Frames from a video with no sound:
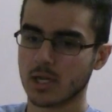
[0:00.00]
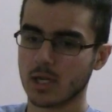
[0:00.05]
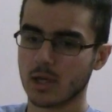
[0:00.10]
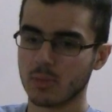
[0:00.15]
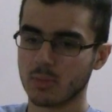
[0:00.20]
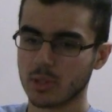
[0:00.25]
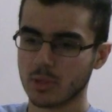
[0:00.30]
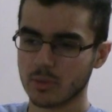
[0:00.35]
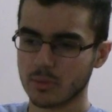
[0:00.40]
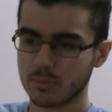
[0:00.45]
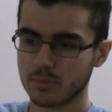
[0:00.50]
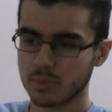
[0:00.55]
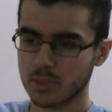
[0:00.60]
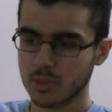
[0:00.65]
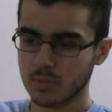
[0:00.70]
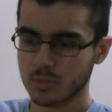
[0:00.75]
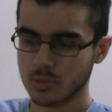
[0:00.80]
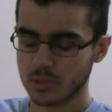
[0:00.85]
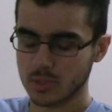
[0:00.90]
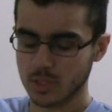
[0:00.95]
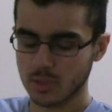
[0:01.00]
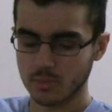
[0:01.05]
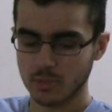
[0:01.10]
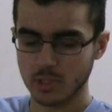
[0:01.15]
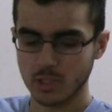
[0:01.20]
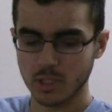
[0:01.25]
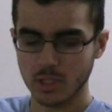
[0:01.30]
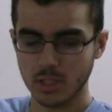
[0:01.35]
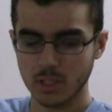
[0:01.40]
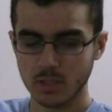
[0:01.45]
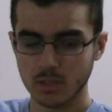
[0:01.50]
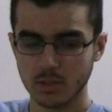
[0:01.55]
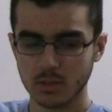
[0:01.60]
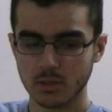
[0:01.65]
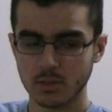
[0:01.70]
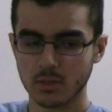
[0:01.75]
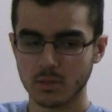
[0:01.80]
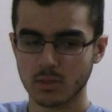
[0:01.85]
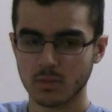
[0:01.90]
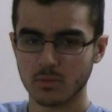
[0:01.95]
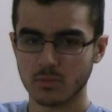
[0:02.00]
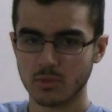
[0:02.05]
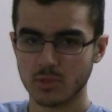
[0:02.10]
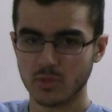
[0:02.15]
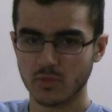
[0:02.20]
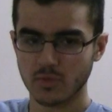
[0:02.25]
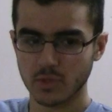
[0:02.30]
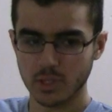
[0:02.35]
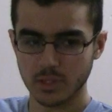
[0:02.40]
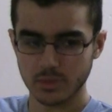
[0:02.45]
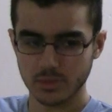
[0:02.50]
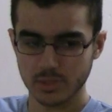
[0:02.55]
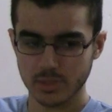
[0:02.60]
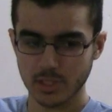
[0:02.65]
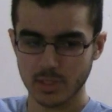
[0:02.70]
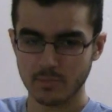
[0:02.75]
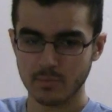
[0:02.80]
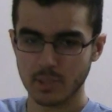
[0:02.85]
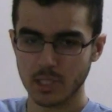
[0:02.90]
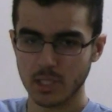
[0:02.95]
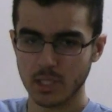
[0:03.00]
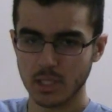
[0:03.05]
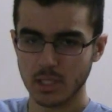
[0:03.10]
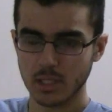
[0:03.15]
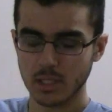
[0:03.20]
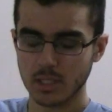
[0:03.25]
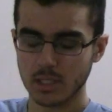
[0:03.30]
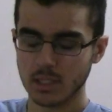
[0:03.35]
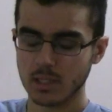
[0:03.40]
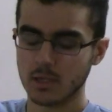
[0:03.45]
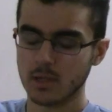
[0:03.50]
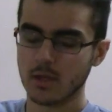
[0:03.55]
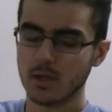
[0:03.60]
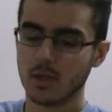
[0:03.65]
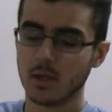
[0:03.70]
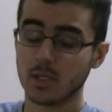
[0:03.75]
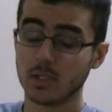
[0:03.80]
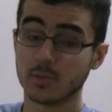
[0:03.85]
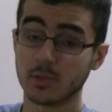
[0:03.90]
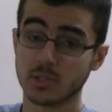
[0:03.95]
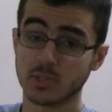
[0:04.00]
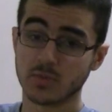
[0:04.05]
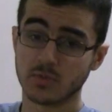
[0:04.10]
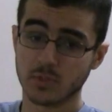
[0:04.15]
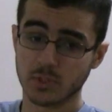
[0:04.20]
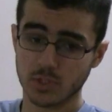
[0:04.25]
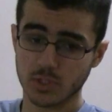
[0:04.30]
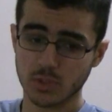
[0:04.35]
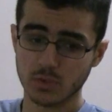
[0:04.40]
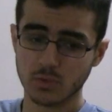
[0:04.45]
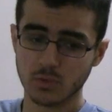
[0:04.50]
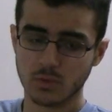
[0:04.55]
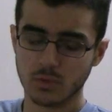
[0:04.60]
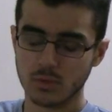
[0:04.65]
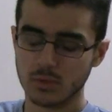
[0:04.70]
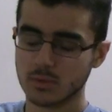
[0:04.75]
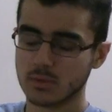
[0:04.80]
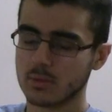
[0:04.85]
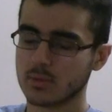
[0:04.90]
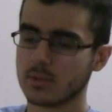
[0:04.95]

I help out people in the community with the videos that I made, and especially for the school.